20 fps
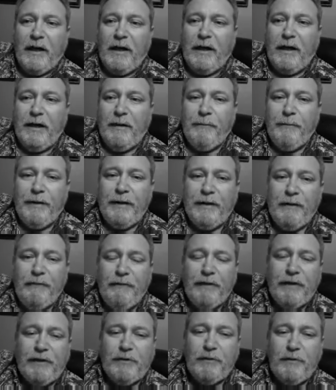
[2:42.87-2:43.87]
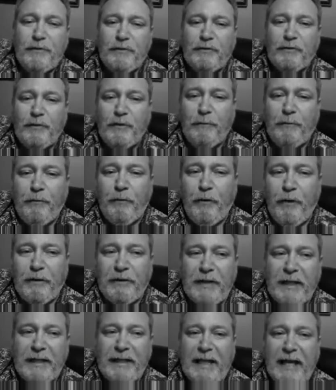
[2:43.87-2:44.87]
individuals report
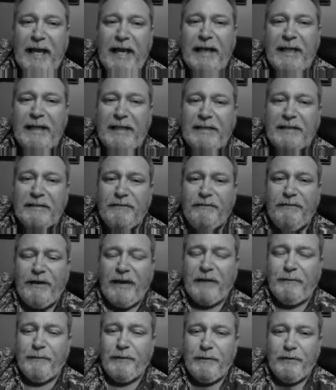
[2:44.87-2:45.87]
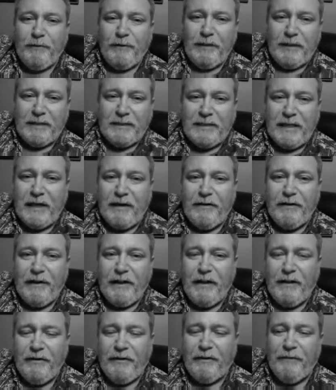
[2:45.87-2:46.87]
that, yeah, he's in fact doing this, that, or
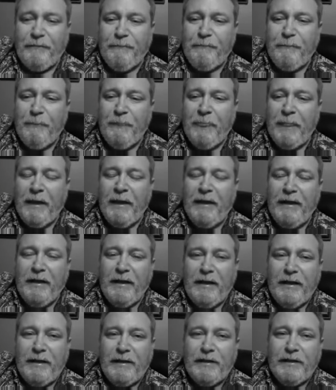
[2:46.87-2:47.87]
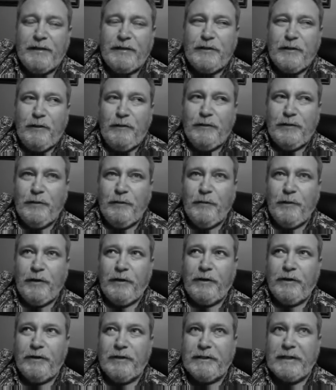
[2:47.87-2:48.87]
the other, the social
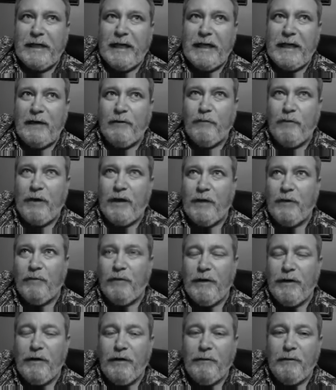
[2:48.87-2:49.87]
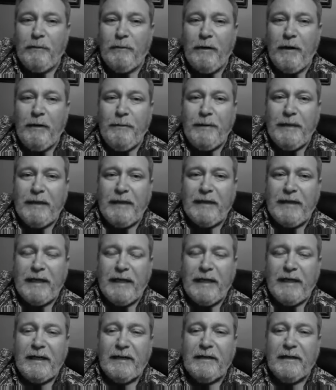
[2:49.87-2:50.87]
workers kind of run home to mommy and
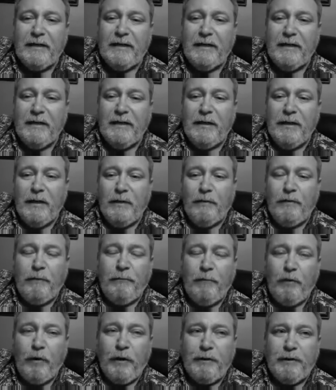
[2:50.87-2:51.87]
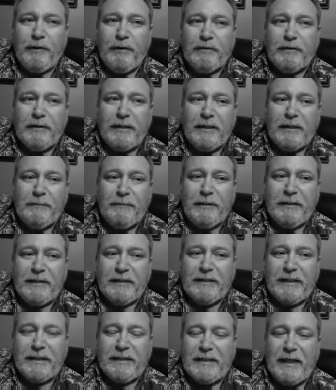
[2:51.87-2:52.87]
kind of report those things
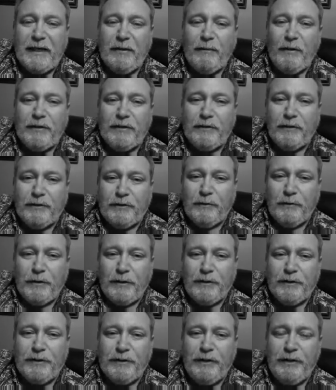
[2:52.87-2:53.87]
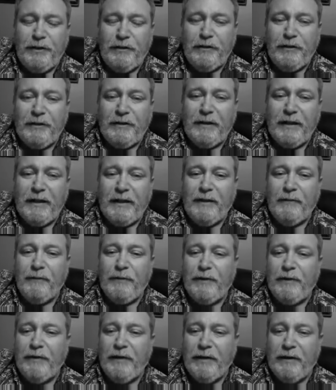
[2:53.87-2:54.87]
because that's kind of what social workers do. And
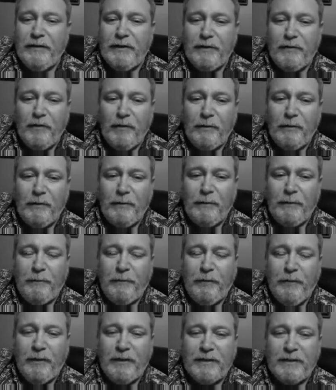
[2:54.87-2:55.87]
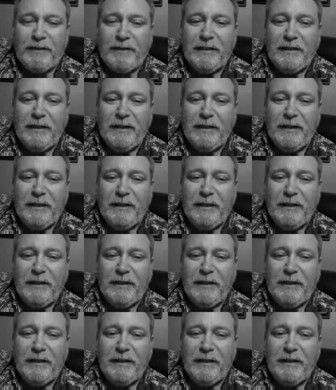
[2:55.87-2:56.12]
when you hear these horrible reports,